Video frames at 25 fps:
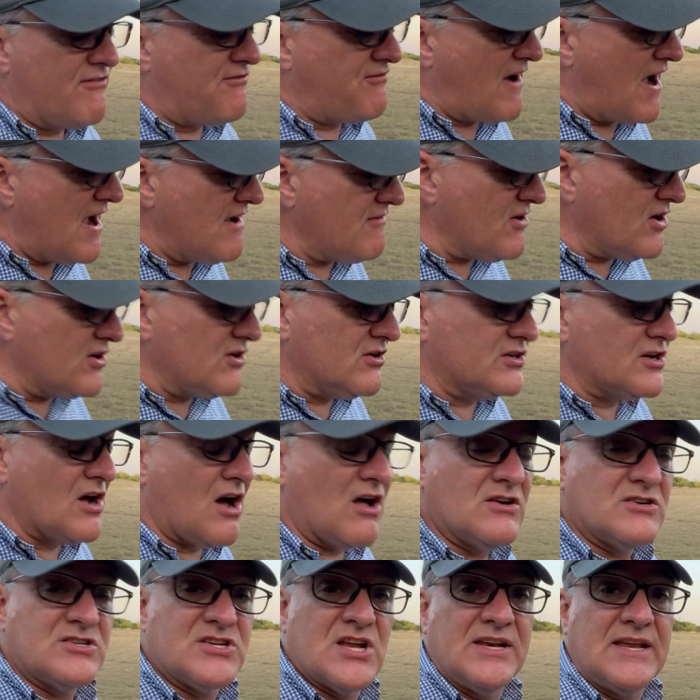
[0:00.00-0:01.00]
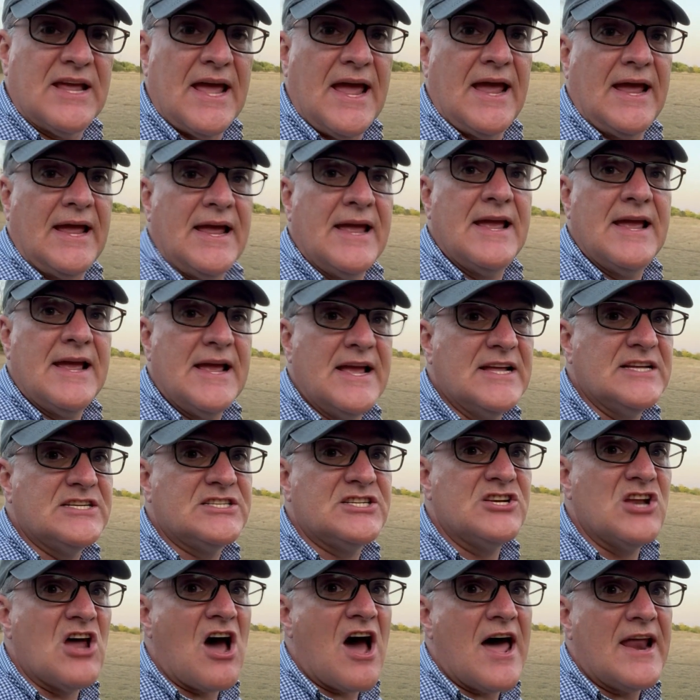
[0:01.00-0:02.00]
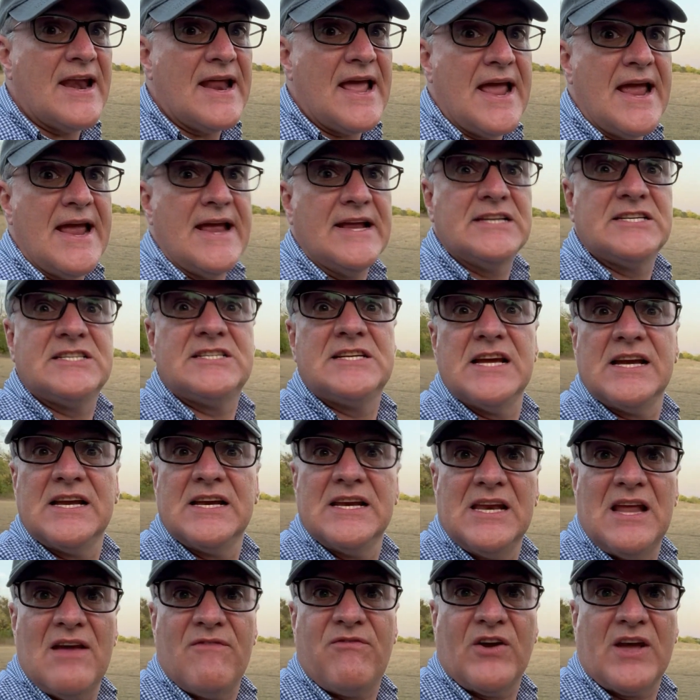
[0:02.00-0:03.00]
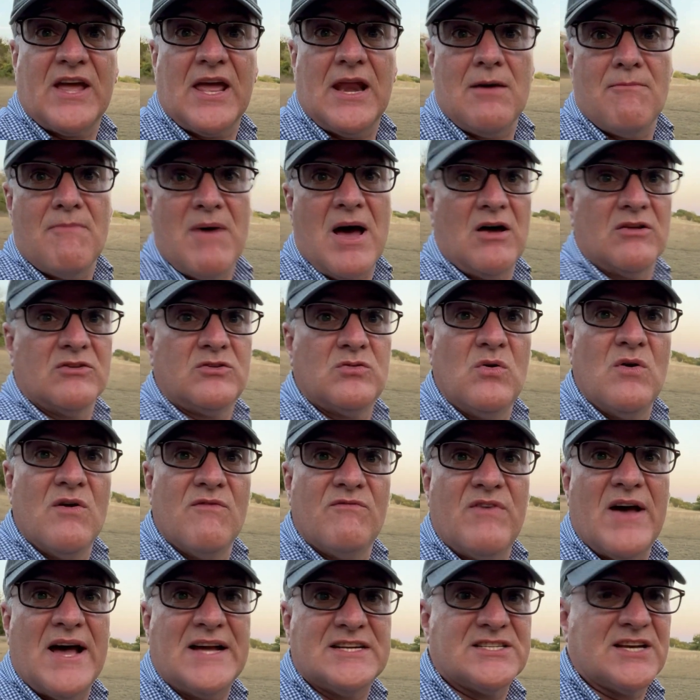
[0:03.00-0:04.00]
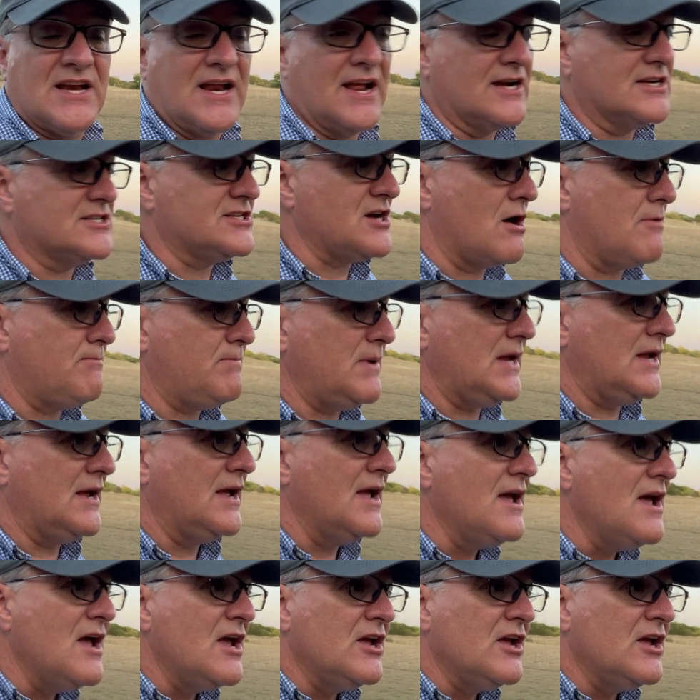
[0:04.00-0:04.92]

$500 a day is not a significant amount to invest in XRP.